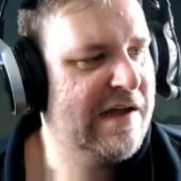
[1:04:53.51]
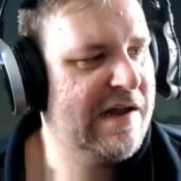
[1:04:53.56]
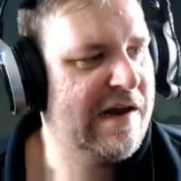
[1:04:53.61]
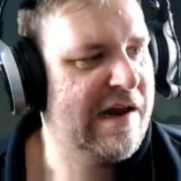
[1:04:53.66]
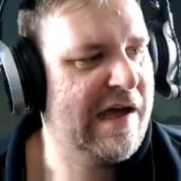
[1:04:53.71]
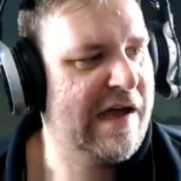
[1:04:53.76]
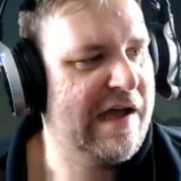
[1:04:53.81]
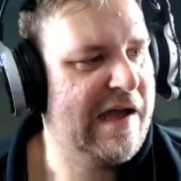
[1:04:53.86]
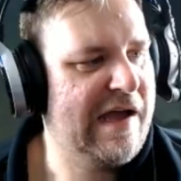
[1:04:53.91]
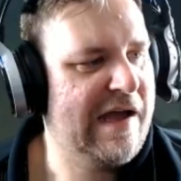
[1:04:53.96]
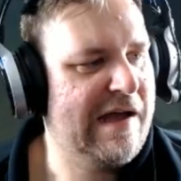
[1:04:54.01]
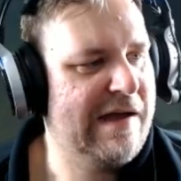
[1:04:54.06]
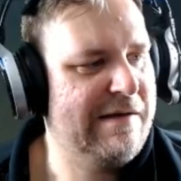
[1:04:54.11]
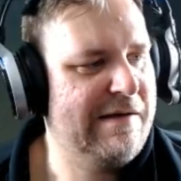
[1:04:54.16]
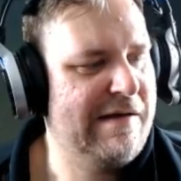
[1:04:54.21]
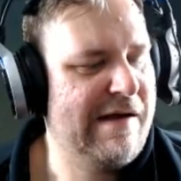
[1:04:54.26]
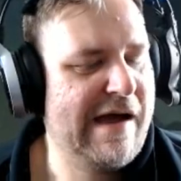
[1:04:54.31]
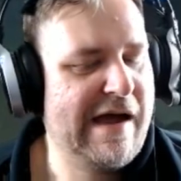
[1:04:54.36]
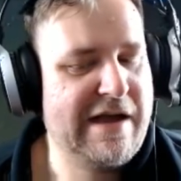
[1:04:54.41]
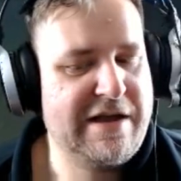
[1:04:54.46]
Like,
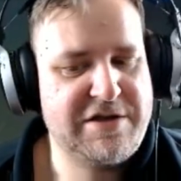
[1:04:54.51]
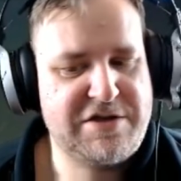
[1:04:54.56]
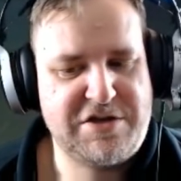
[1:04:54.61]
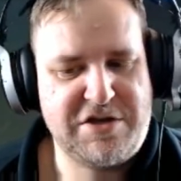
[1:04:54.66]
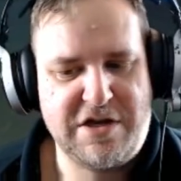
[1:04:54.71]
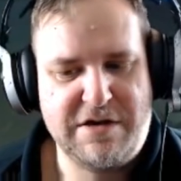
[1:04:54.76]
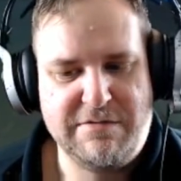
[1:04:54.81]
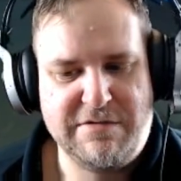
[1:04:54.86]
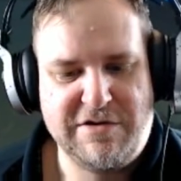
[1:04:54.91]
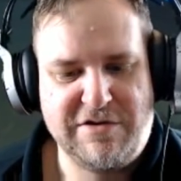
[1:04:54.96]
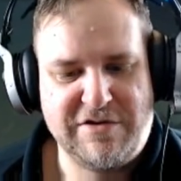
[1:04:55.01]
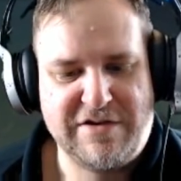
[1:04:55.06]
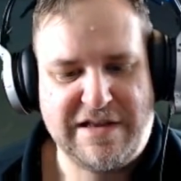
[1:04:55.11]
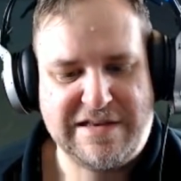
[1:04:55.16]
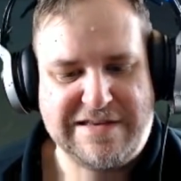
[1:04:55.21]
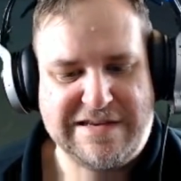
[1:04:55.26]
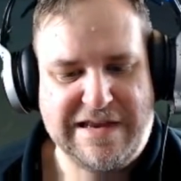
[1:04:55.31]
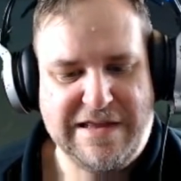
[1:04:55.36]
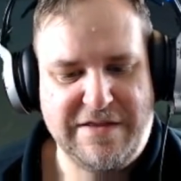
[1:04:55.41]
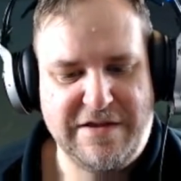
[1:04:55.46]
I assumed you just had
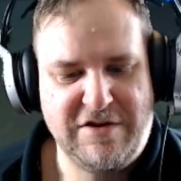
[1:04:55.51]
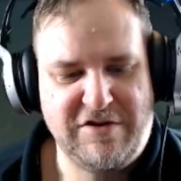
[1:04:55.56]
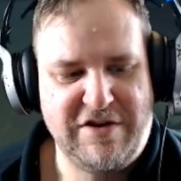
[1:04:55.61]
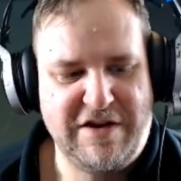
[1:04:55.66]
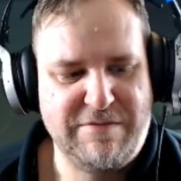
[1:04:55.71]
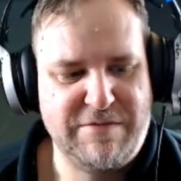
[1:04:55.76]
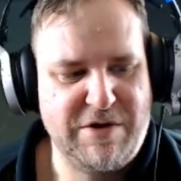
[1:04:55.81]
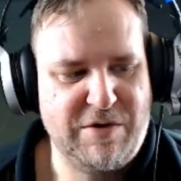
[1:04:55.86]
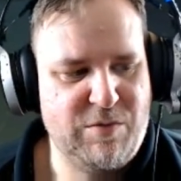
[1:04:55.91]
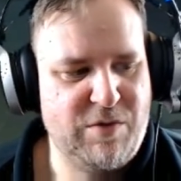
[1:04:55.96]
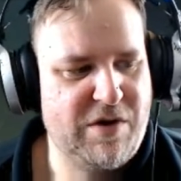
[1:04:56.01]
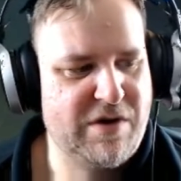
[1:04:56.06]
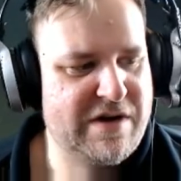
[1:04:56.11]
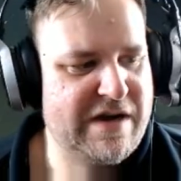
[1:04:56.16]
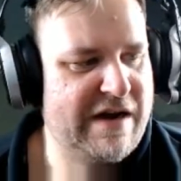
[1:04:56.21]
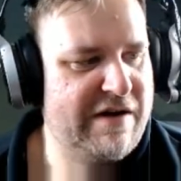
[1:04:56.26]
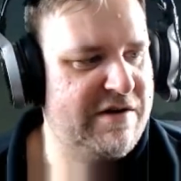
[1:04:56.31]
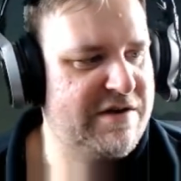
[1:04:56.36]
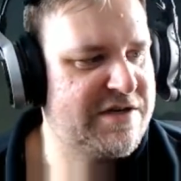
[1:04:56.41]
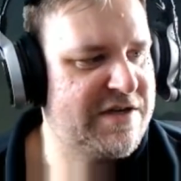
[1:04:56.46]
to get the achievement on one
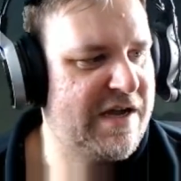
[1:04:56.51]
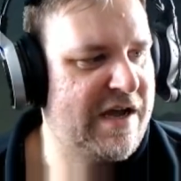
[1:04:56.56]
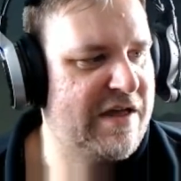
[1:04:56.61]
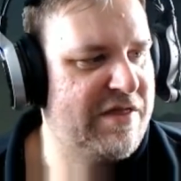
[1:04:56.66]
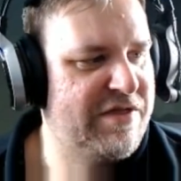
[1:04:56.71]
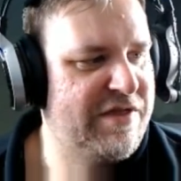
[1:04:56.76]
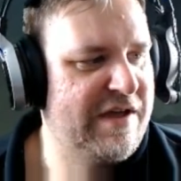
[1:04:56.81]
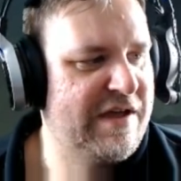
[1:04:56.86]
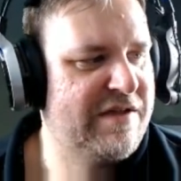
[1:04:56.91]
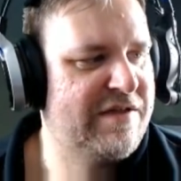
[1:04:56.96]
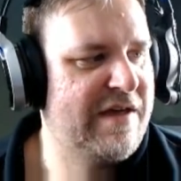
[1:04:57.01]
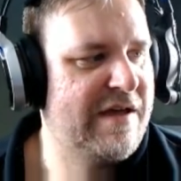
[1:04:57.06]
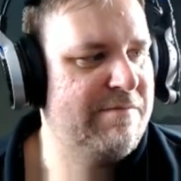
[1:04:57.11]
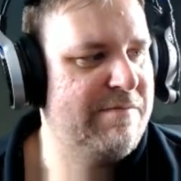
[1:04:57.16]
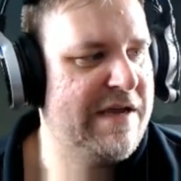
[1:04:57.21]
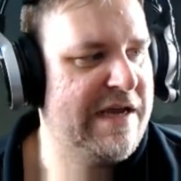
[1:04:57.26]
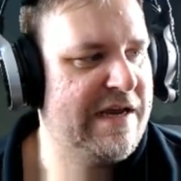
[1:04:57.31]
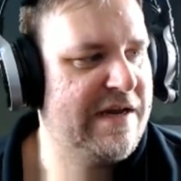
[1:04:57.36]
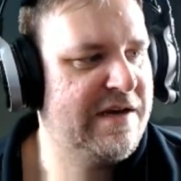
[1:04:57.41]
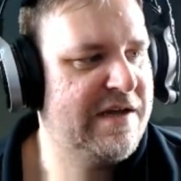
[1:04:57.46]
character. I think they
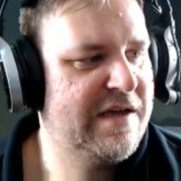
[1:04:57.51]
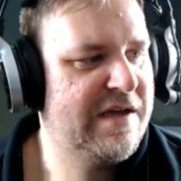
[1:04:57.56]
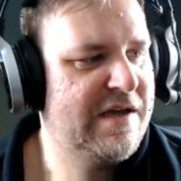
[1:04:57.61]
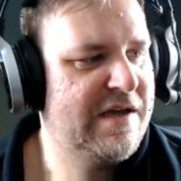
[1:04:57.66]
mean